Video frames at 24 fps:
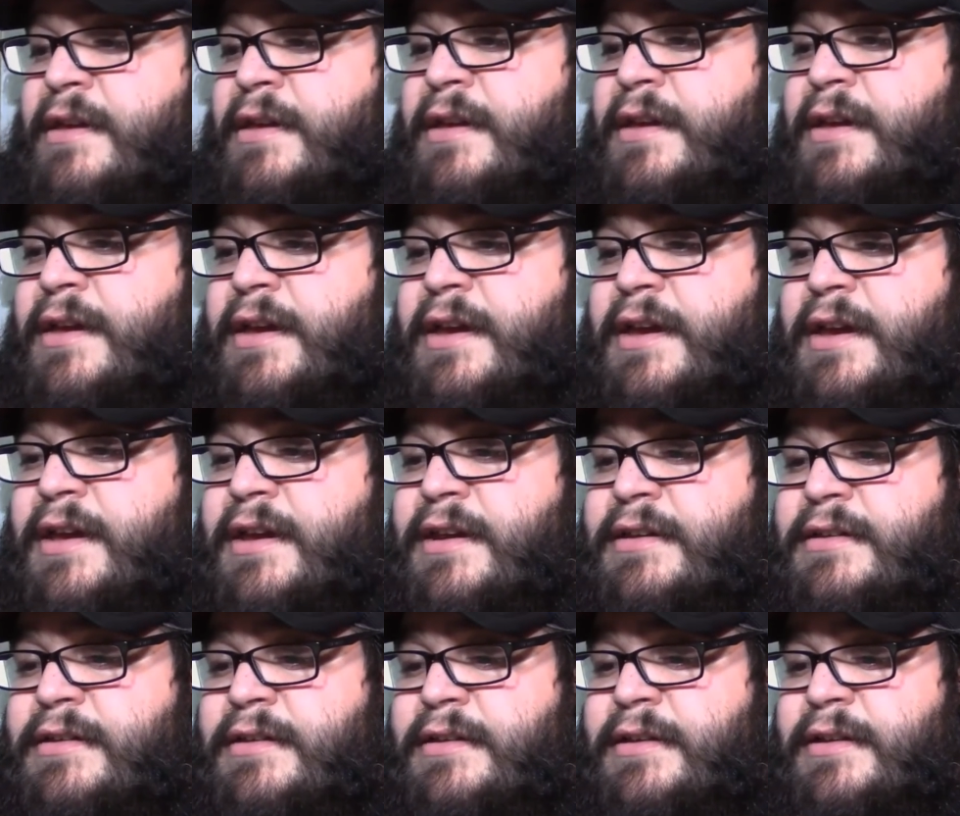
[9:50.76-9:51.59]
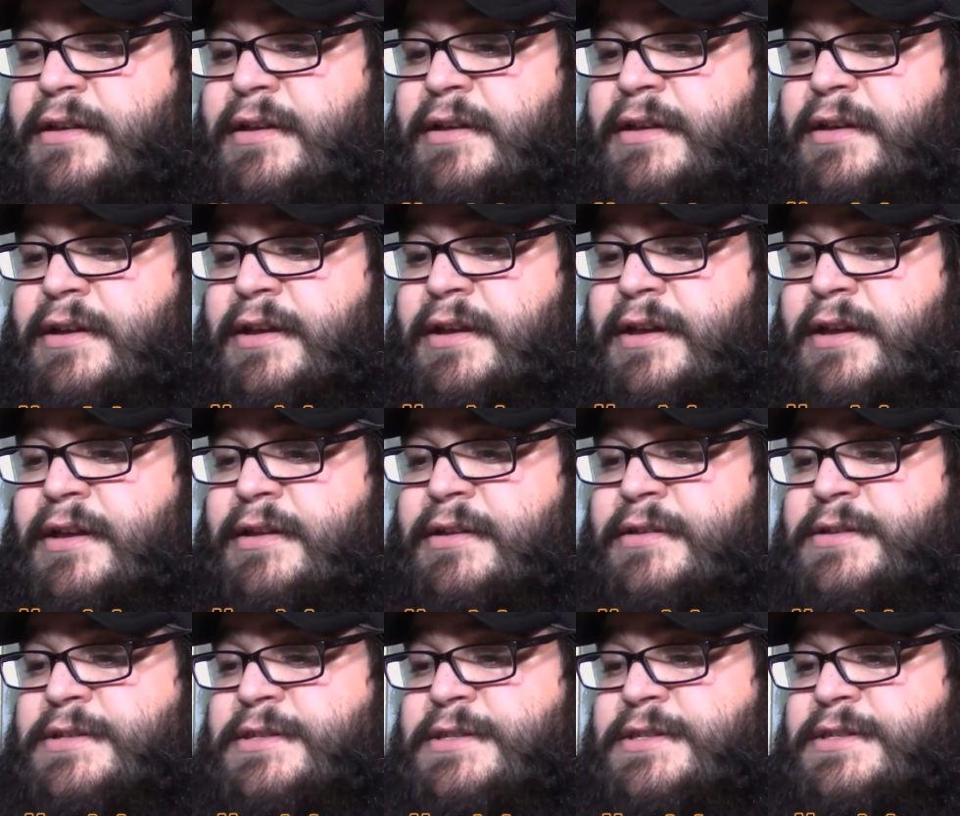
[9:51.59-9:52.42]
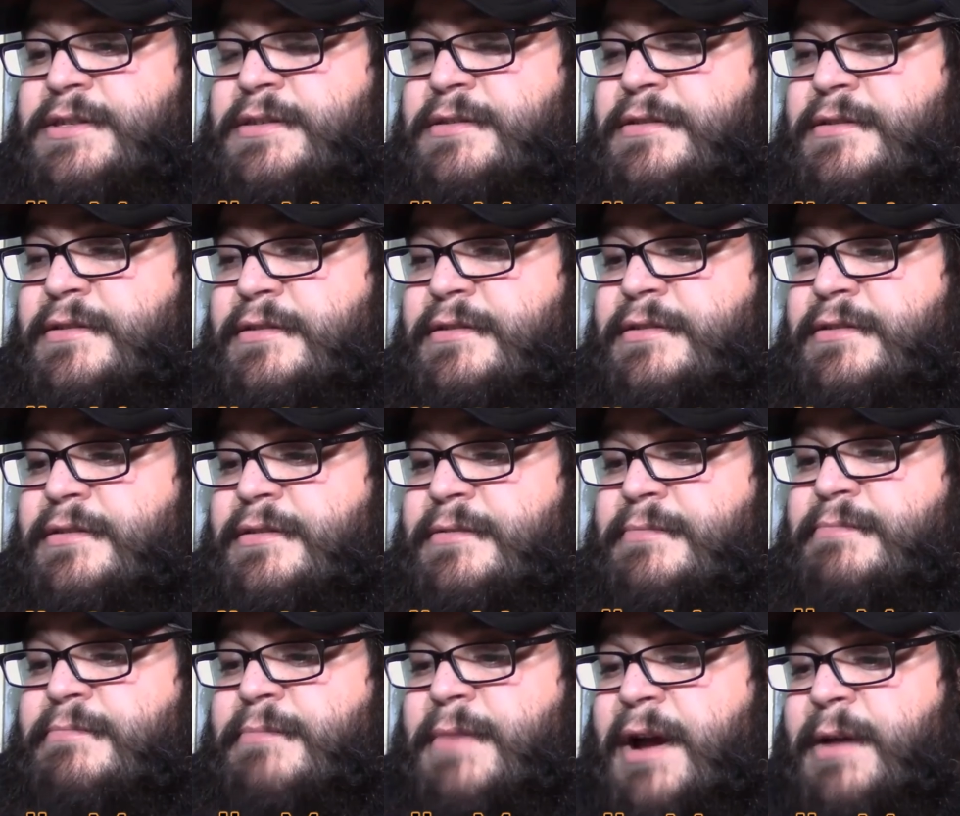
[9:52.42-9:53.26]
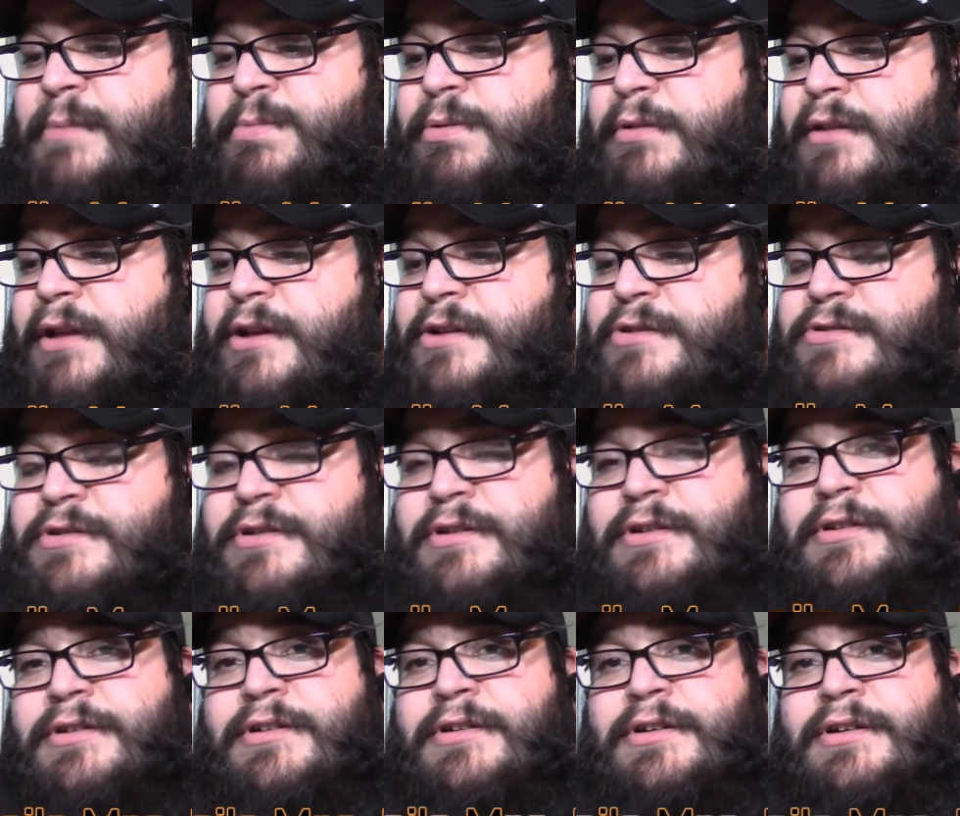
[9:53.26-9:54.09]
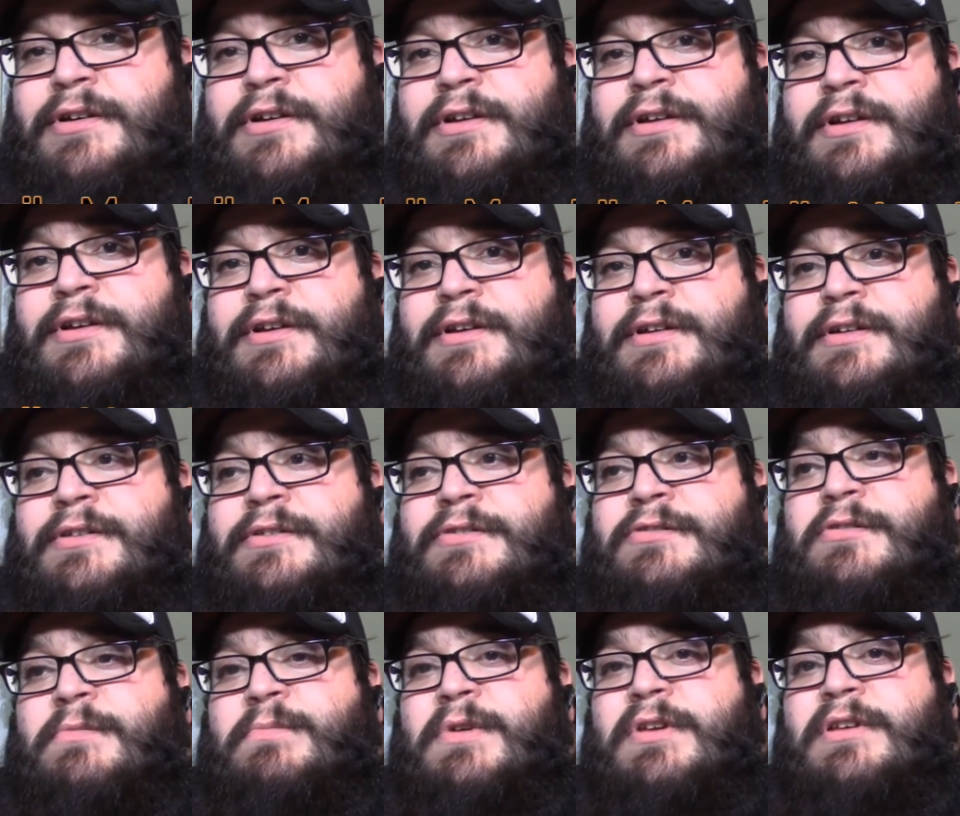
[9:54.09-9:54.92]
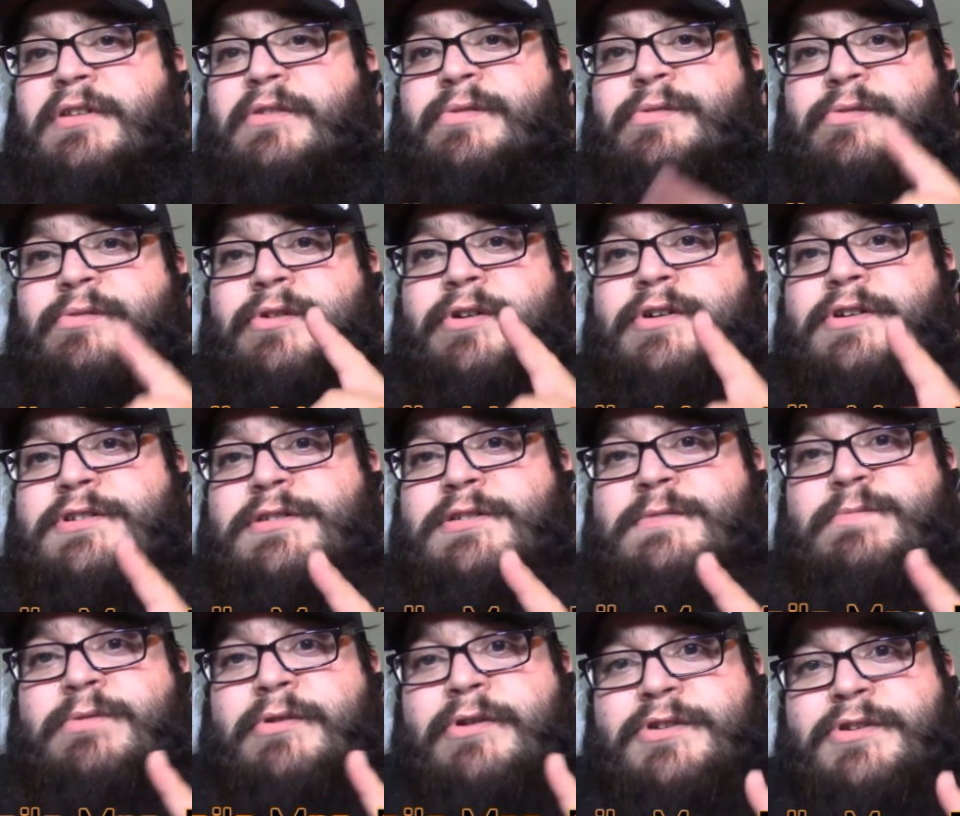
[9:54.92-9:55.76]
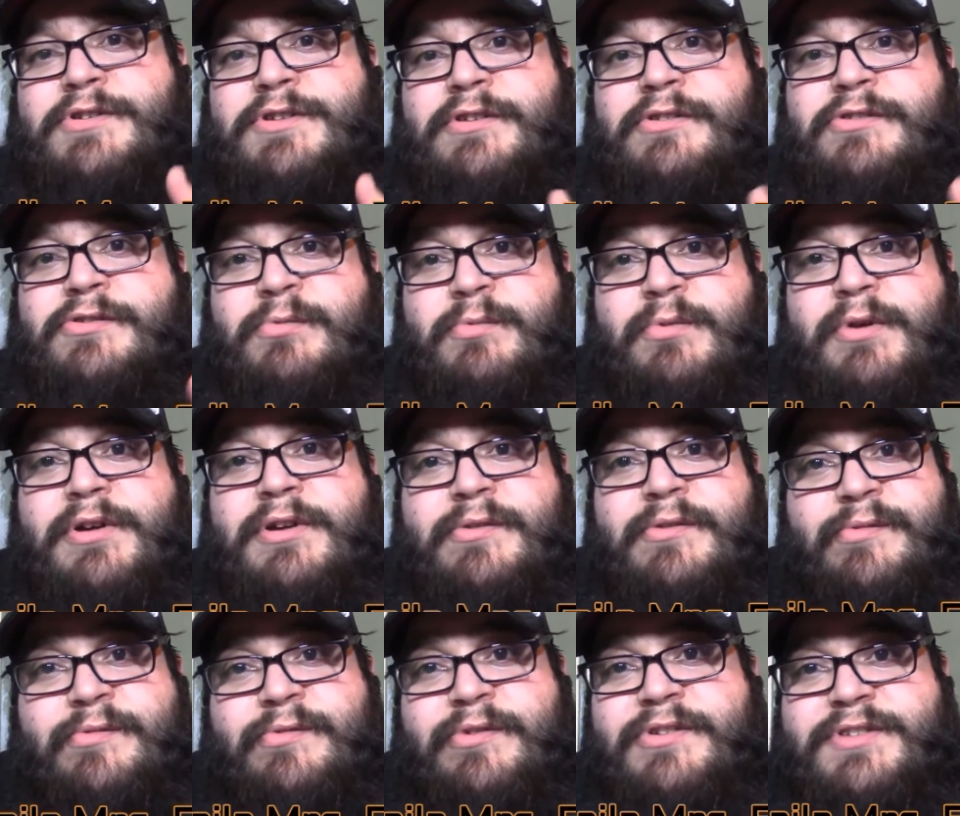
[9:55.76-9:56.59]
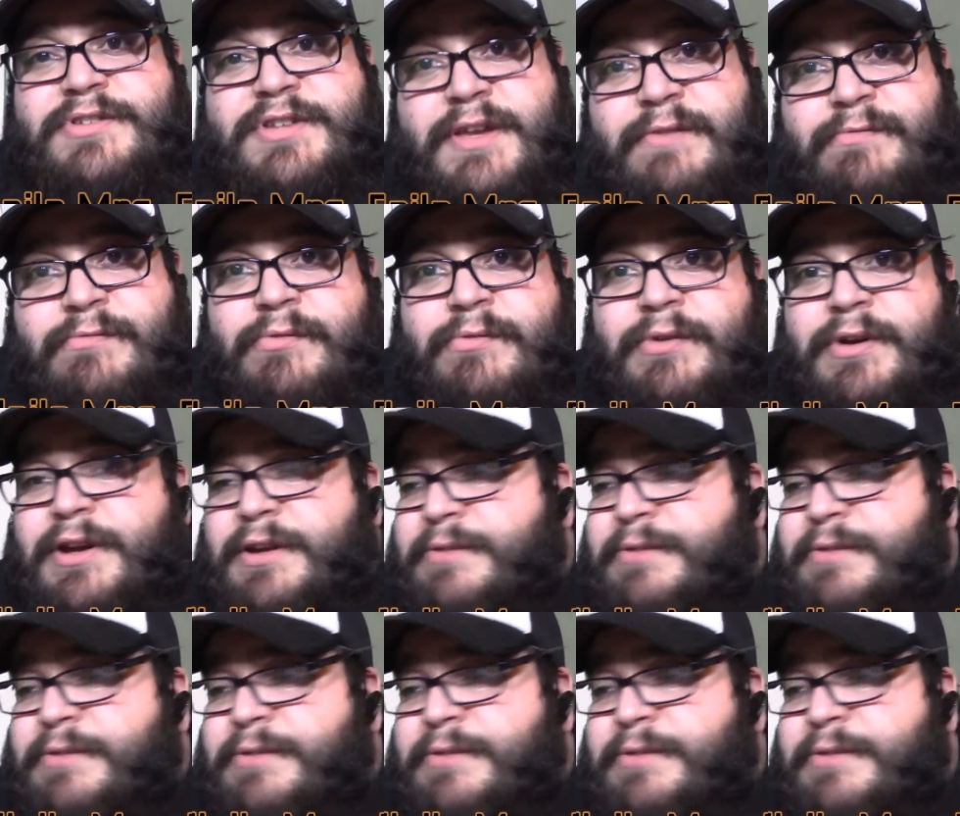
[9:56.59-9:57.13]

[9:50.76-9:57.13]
and it is my pleasure to be the first person to win your first giveaway,